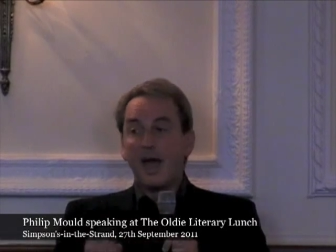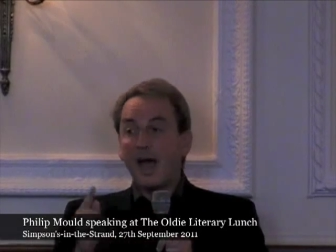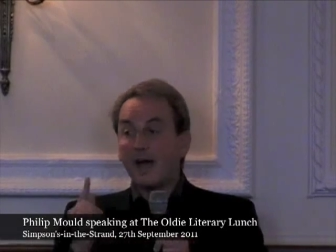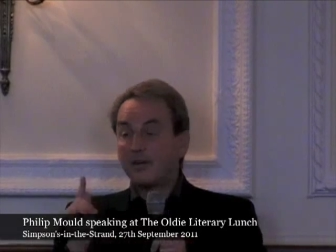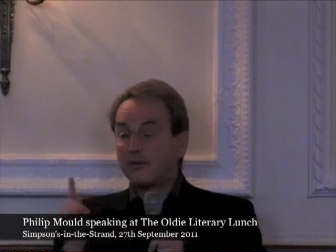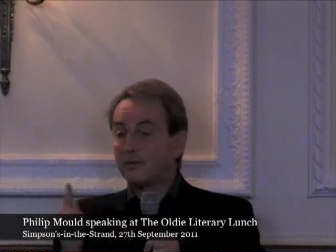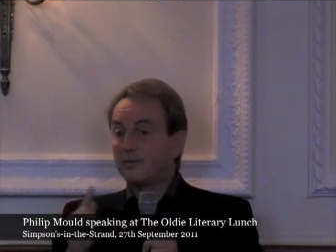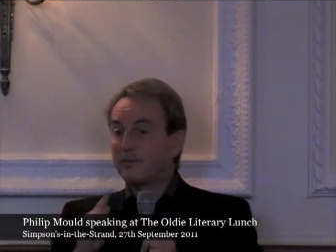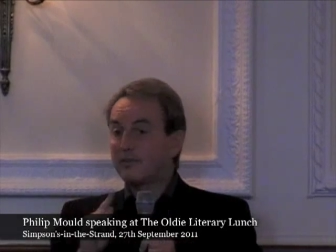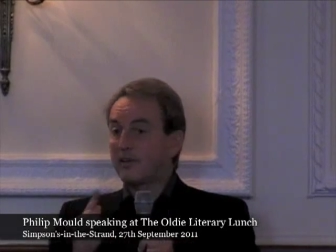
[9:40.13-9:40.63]

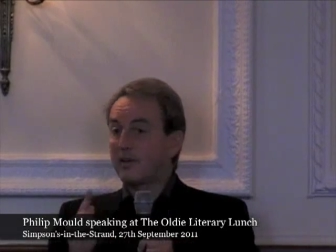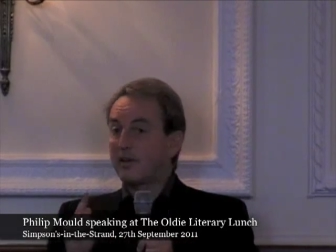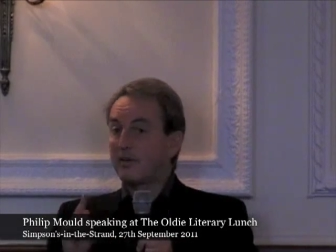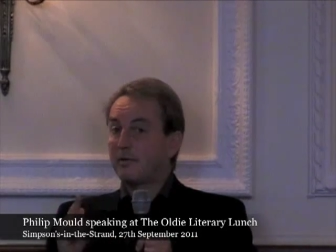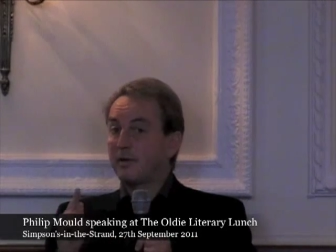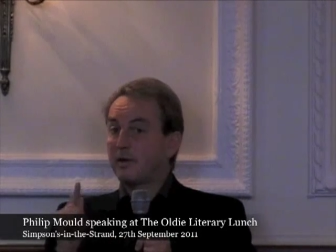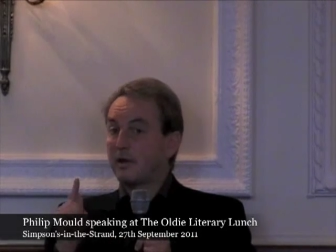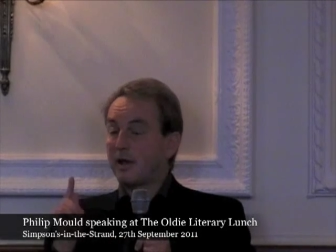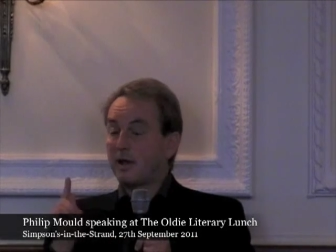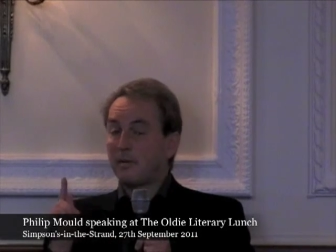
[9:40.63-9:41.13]
and also
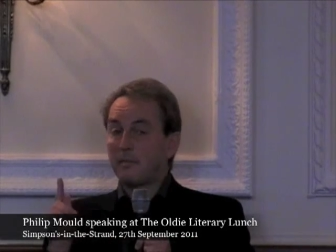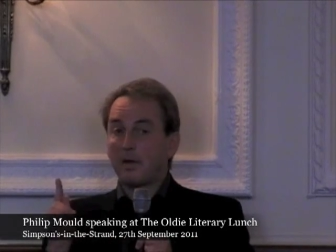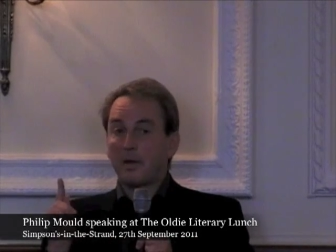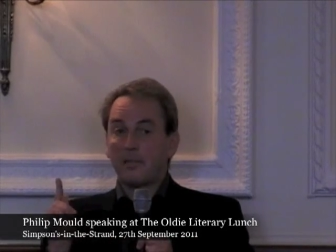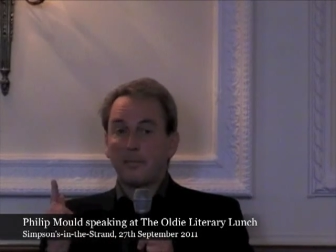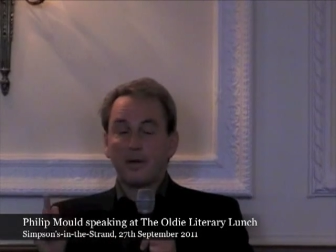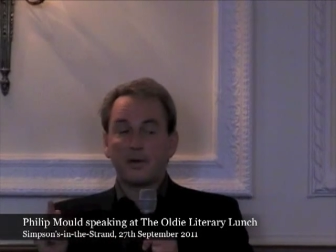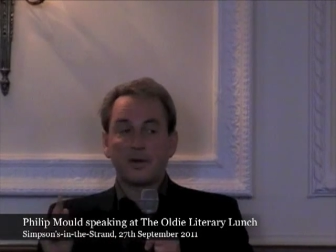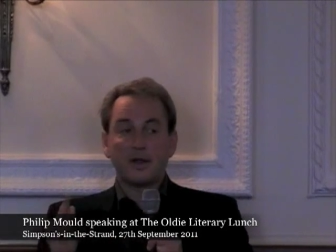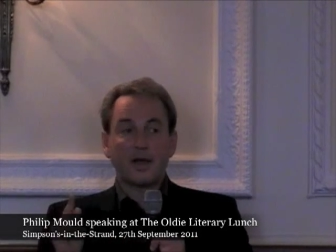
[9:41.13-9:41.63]
um,
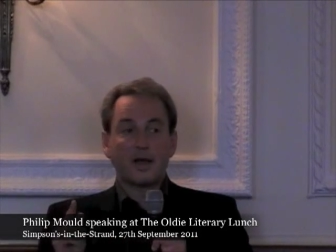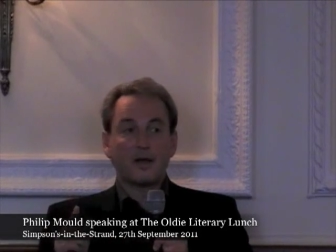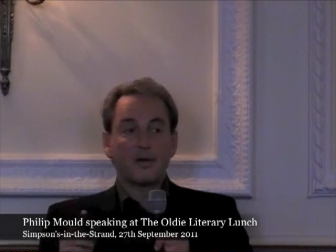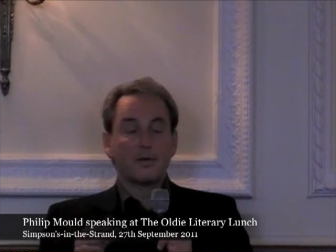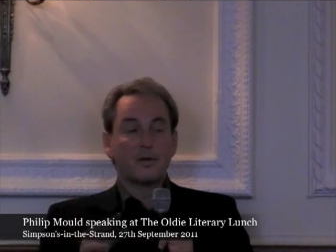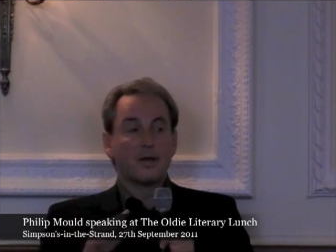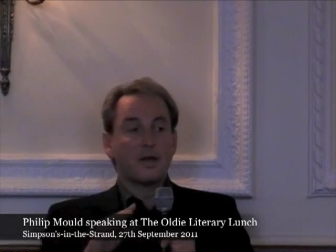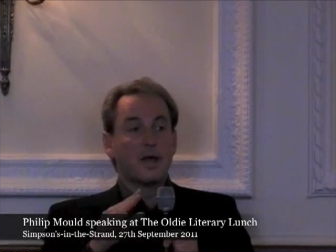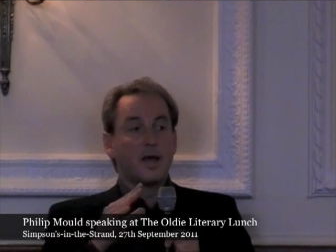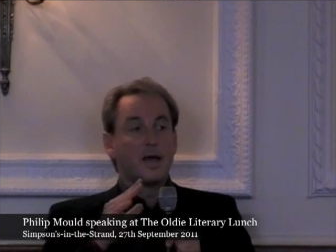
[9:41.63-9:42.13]
about
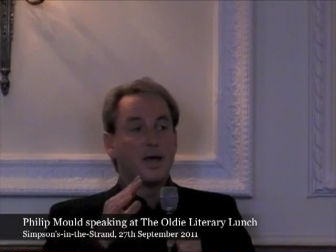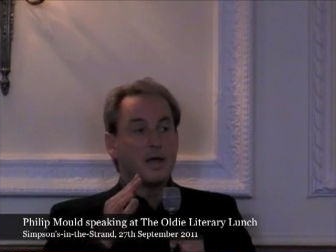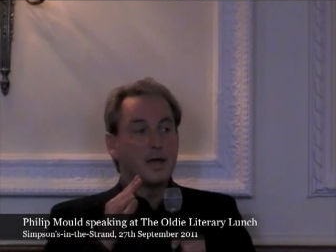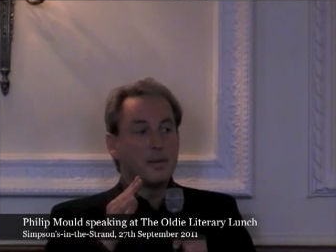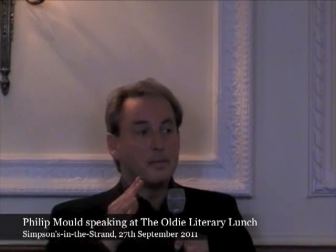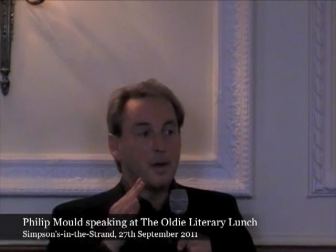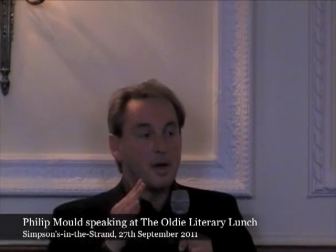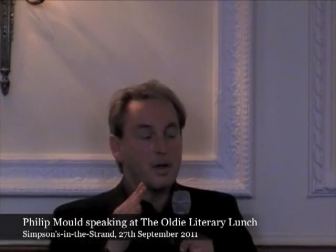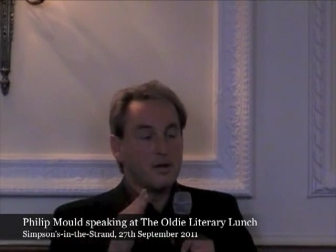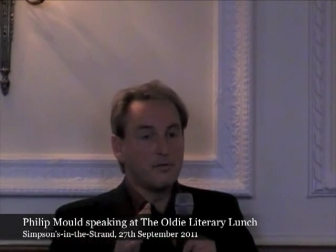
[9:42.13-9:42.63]
how
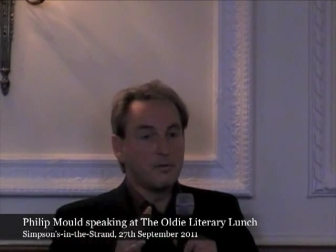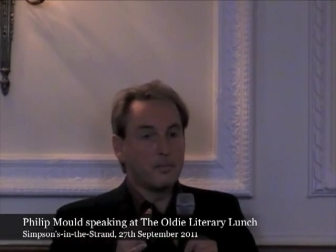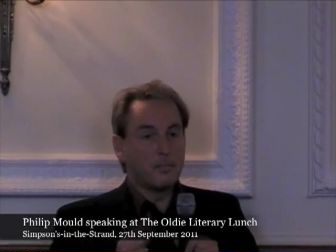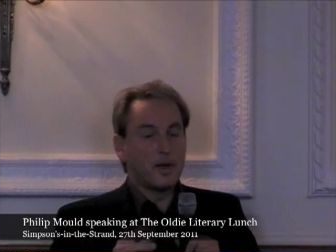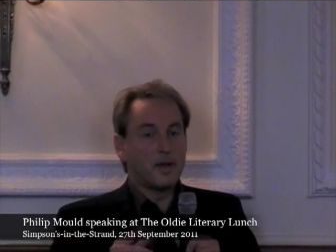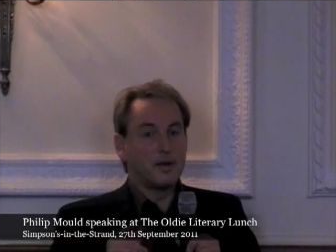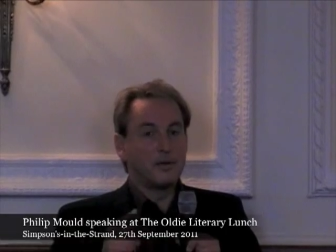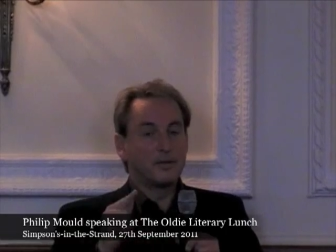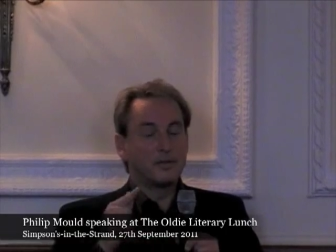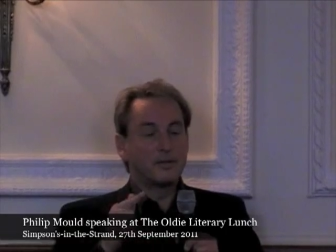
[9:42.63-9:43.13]

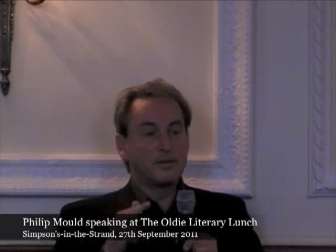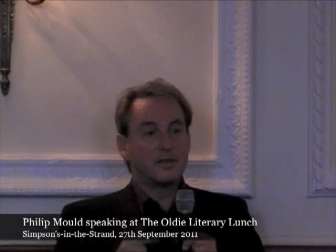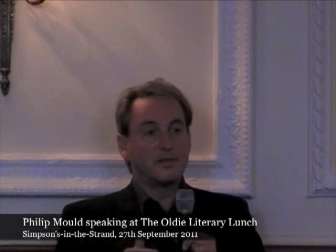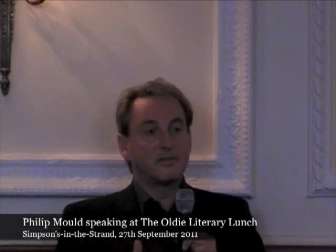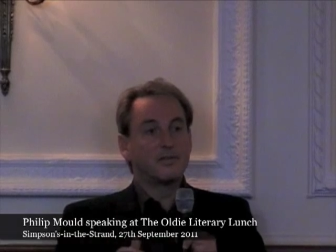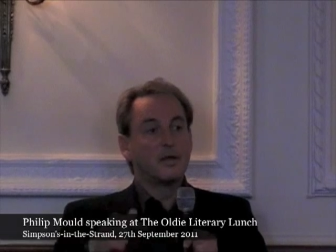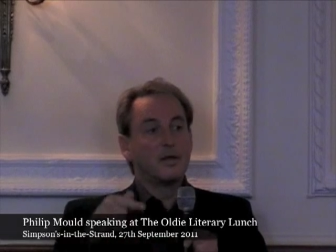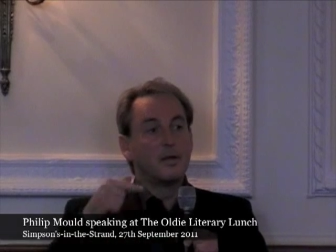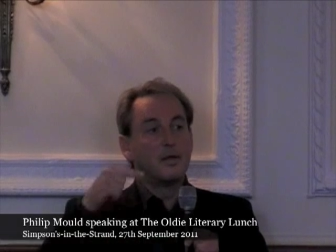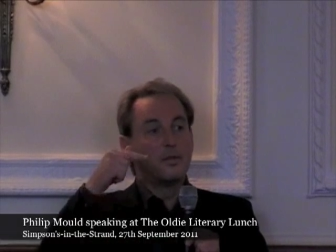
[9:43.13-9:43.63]
overpaint,
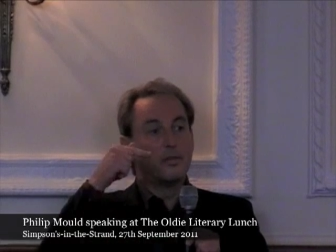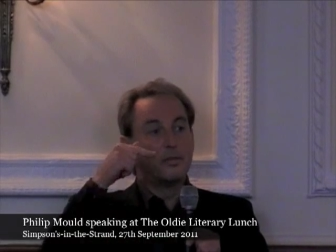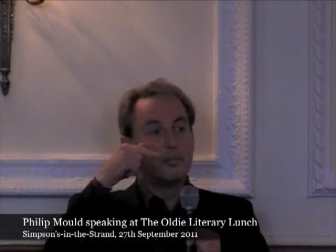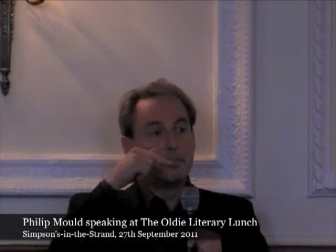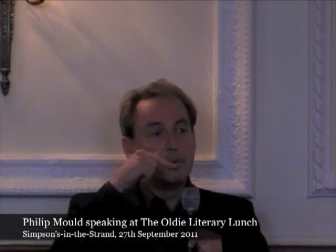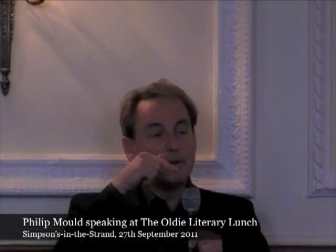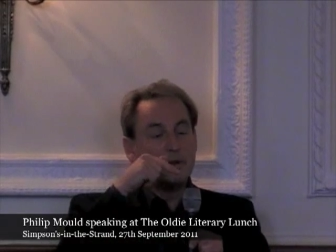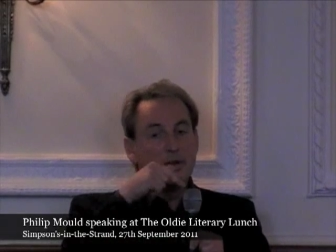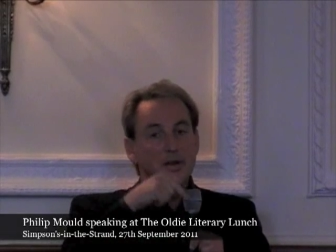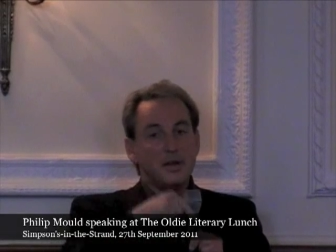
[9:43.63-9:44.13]
things
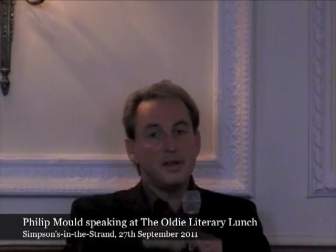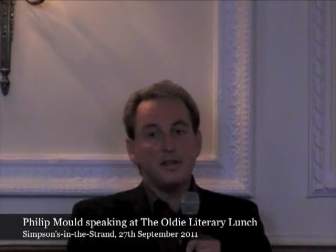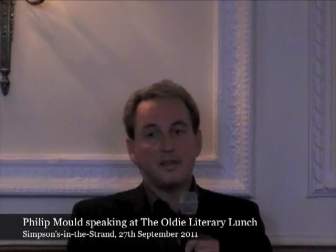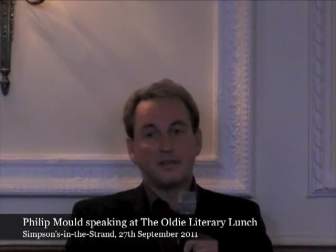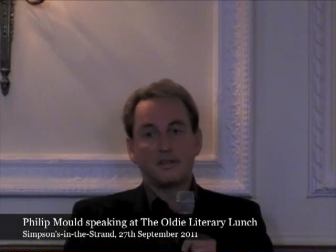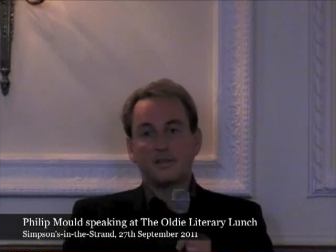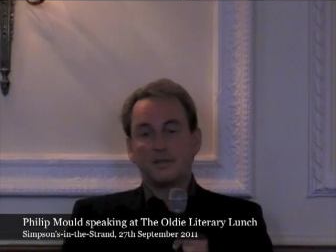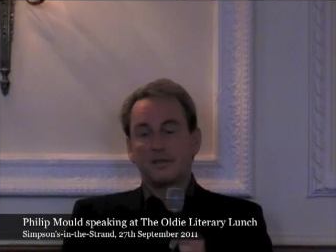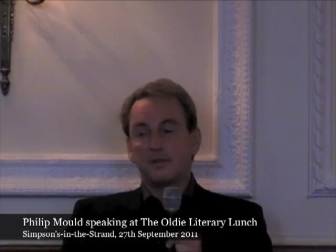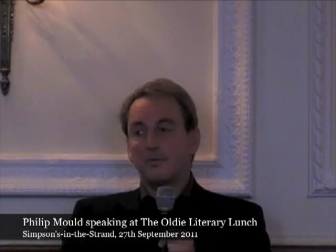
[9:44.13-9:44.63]

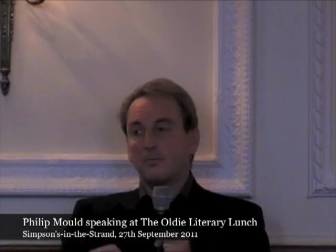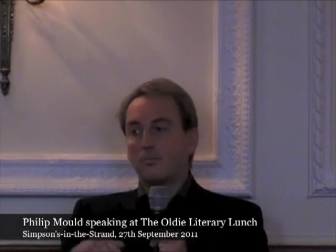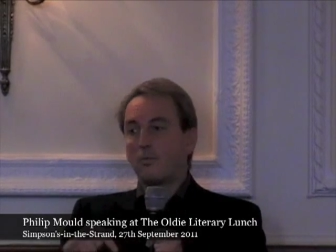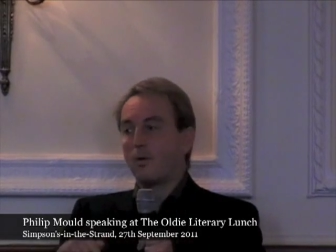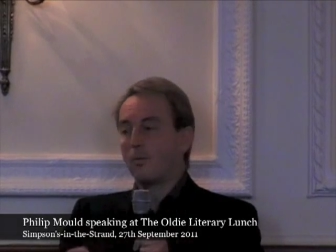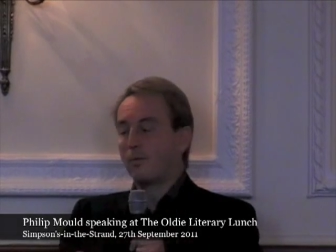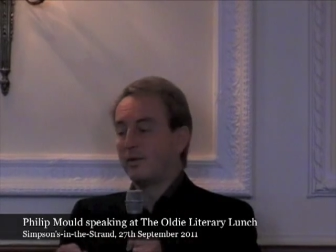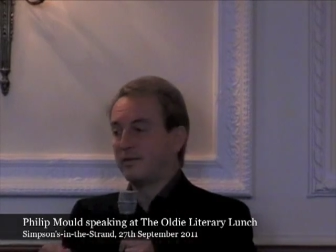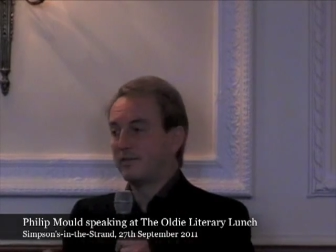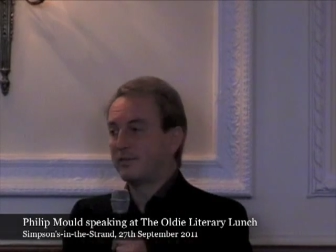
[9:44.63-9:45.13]
beneath
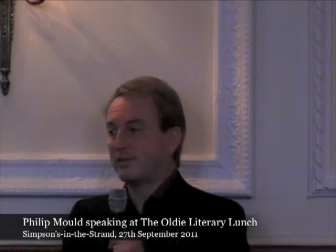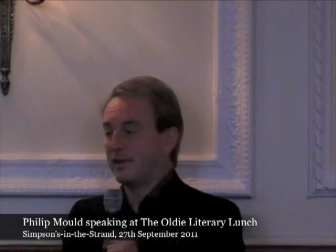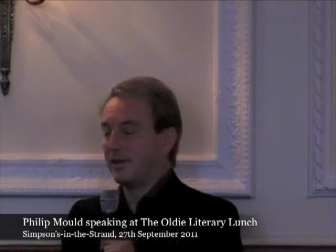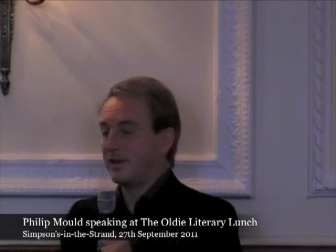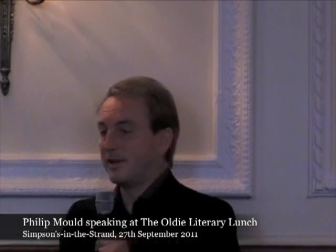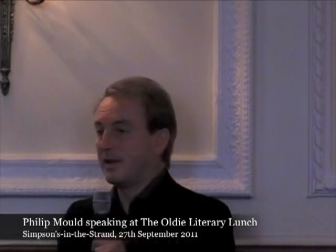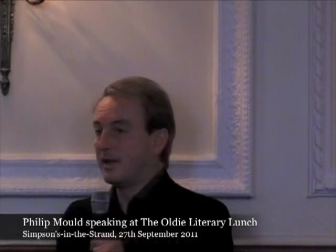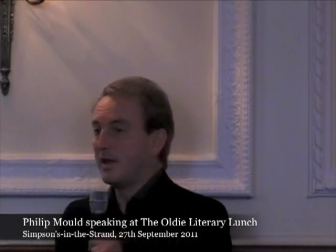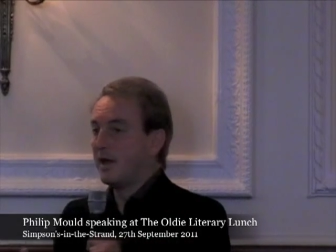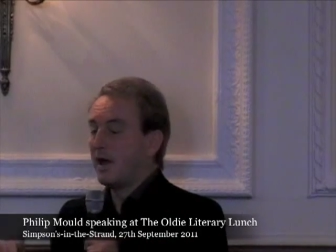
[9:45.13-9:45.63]
what we see,